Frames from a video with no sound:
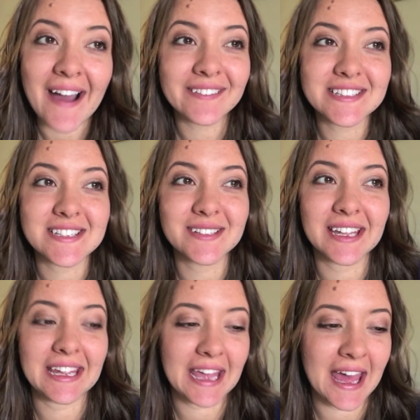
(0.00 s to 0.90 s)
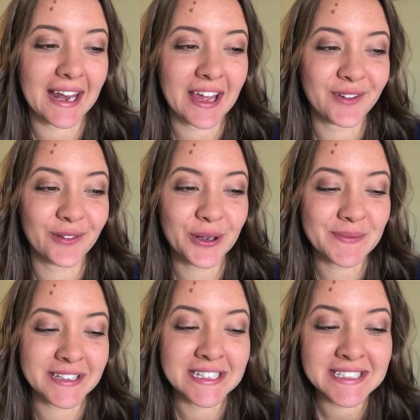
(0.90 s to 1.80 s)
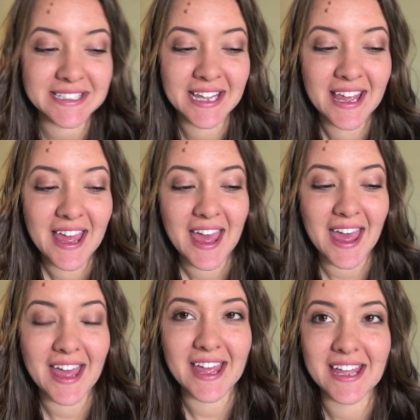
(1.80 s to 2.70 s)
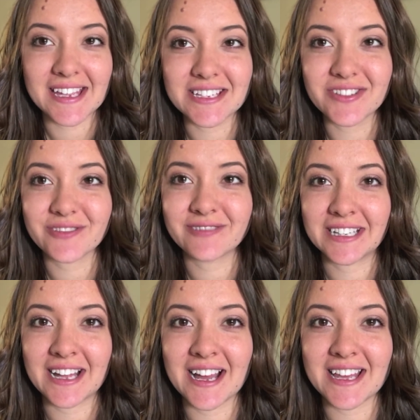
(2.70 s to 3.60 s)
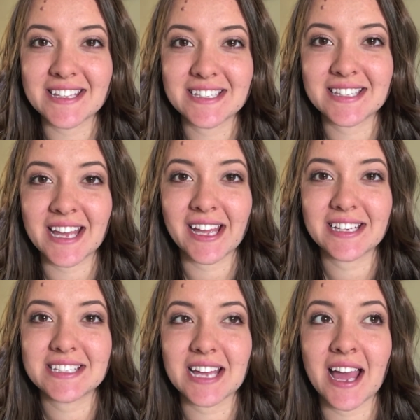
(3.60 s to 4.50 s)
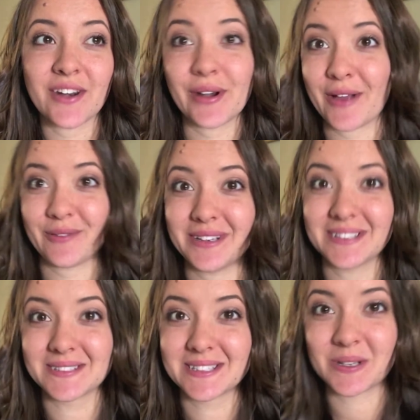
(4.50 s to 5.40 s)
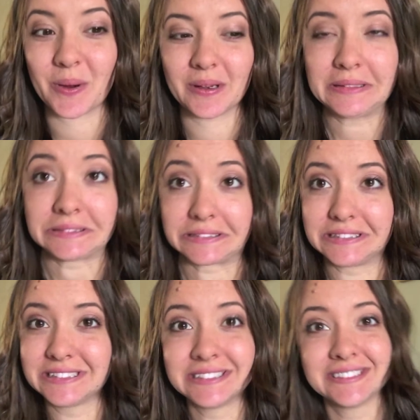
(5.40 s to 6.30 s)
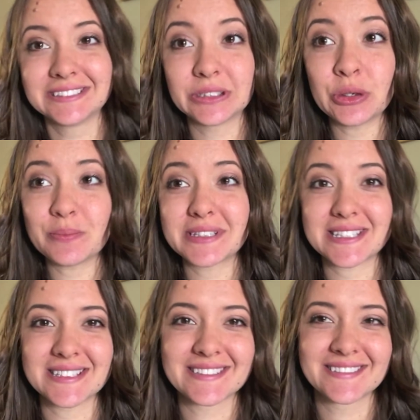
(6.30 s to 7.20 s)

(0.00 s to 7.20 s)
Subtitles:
I was just looking at a Vlogmas and realised that I don't have one, so oops.